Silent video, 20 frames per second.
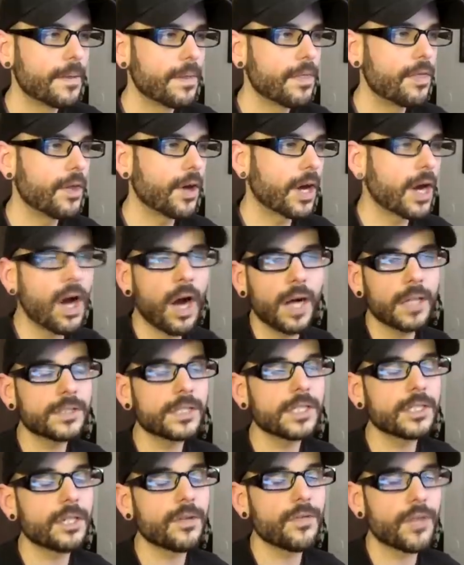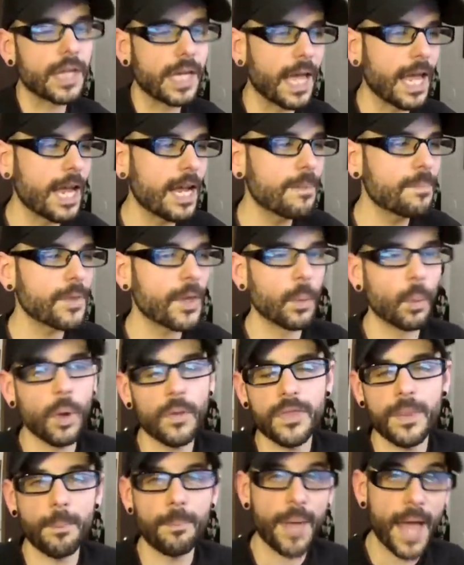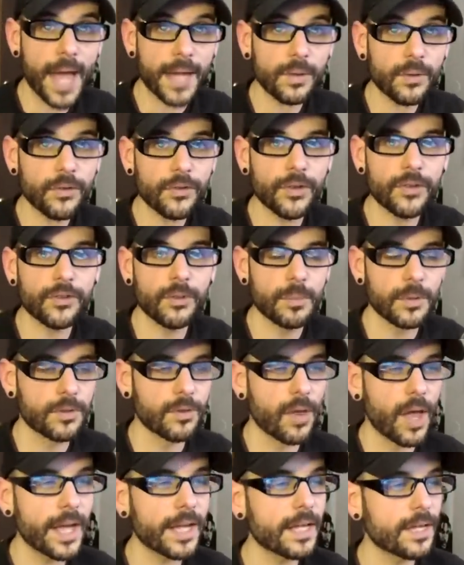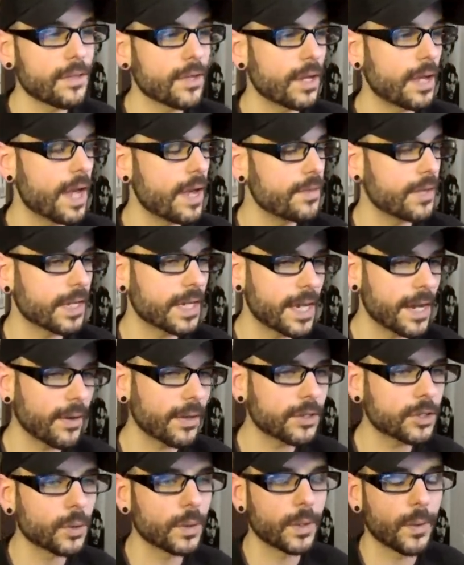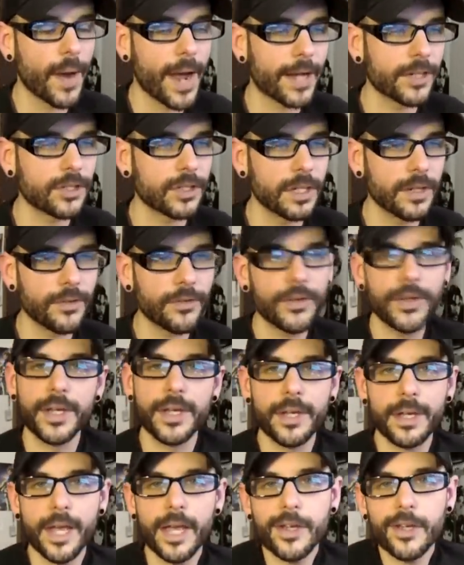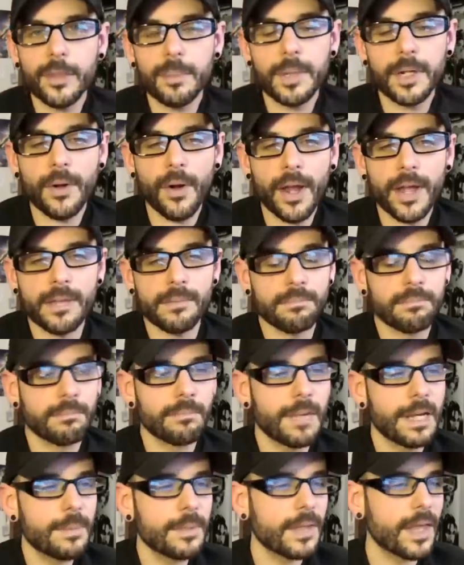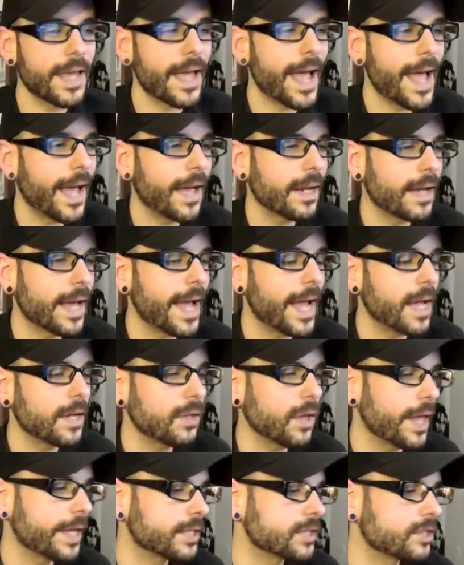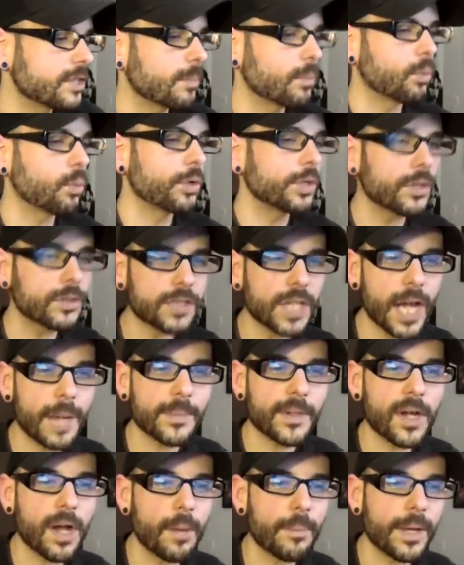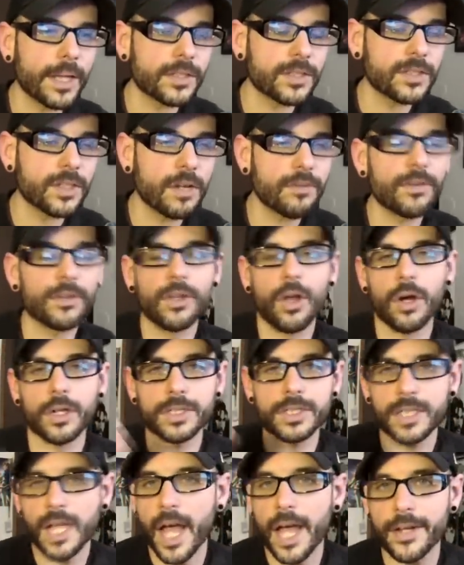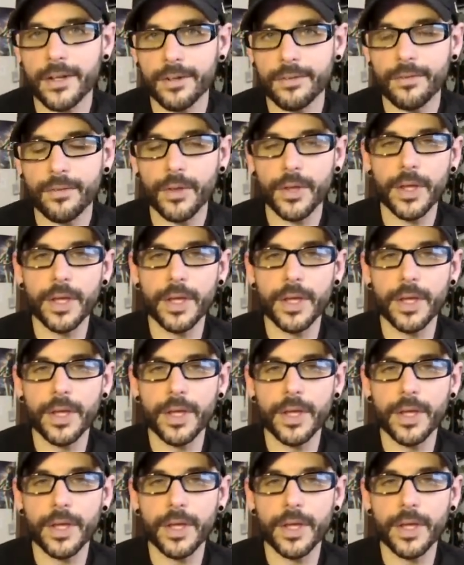the content of the game and what the battle system is like and the and the character interaction is, it could be great. Maybe they had add like some real-time combat stuff alongside of